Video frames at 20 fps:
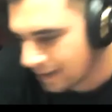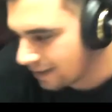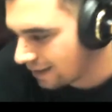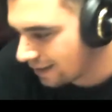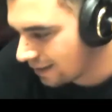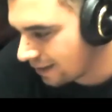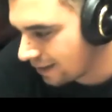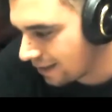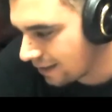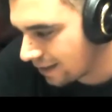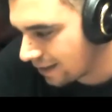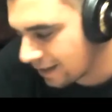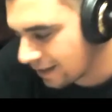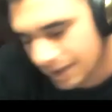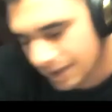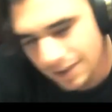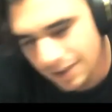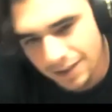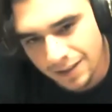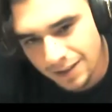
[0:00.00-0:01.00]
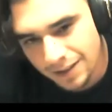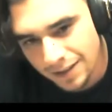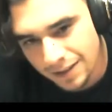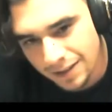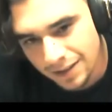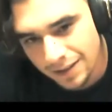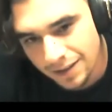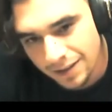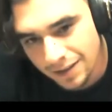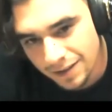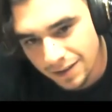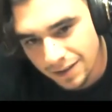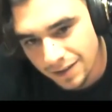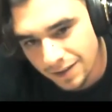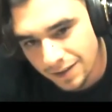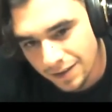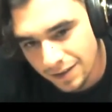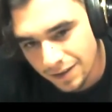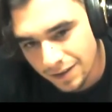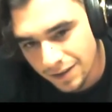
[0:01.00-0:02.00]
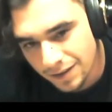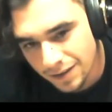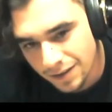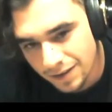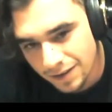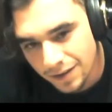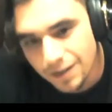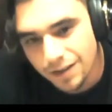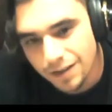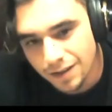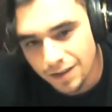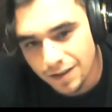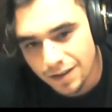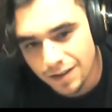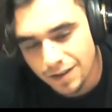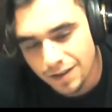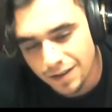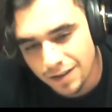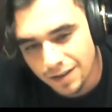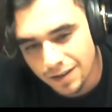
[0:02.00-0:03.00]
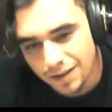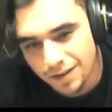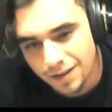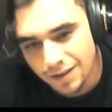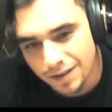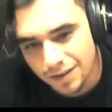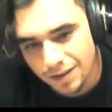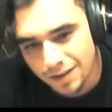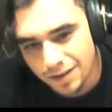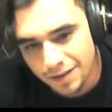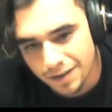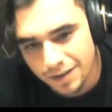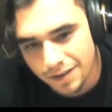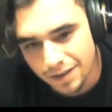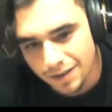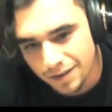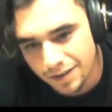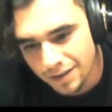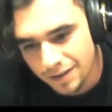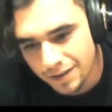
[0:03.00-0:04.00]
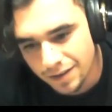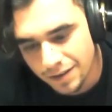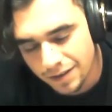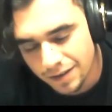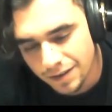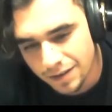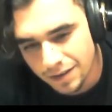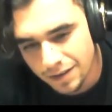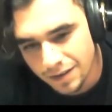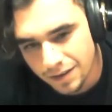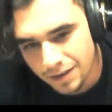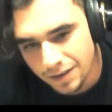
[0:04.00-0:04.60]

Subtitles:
[no speech]